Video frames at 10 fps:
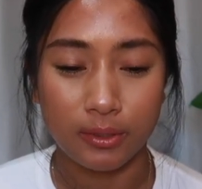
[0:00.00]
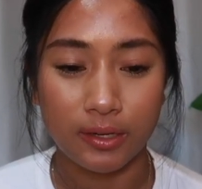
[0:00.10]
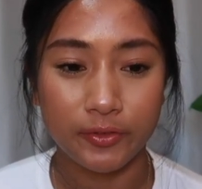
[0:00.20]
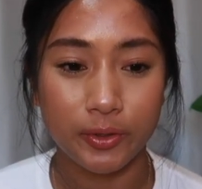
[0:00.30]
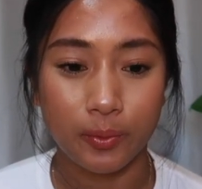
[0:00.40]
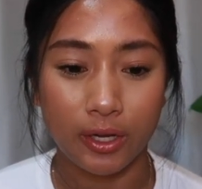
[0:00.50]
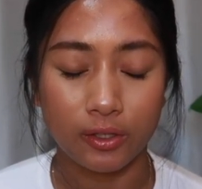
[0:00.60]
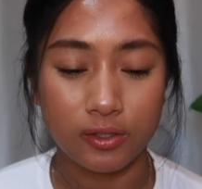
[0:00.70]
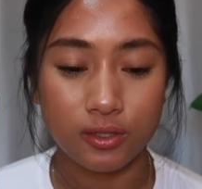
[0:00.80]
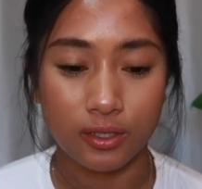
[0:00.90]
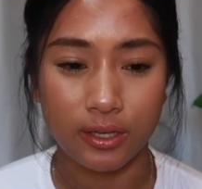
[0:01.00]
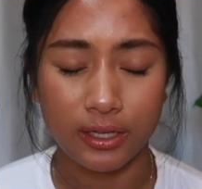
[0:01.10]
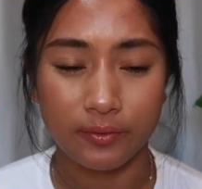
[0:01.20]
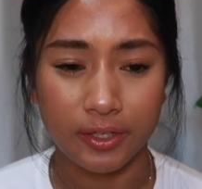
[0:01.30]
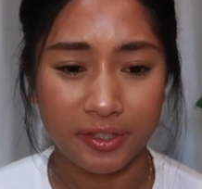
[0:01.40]
but after a while it started
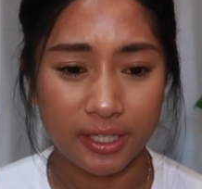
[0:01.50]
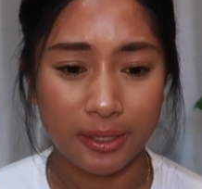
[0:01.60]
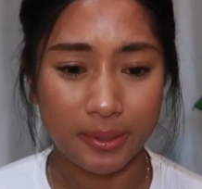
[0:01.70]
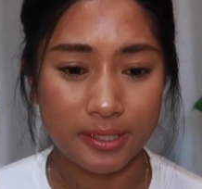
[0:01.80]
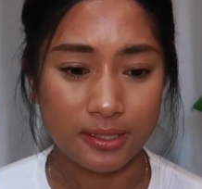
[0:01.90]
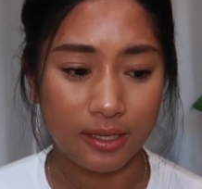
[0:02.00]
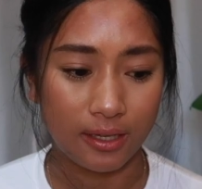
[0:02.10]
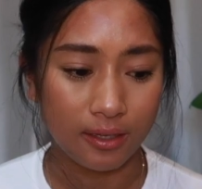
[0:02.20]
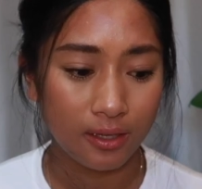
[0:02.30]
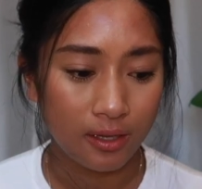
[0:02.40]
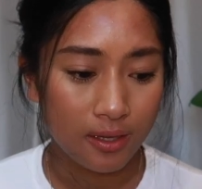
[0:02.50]
kind of irritating my skin.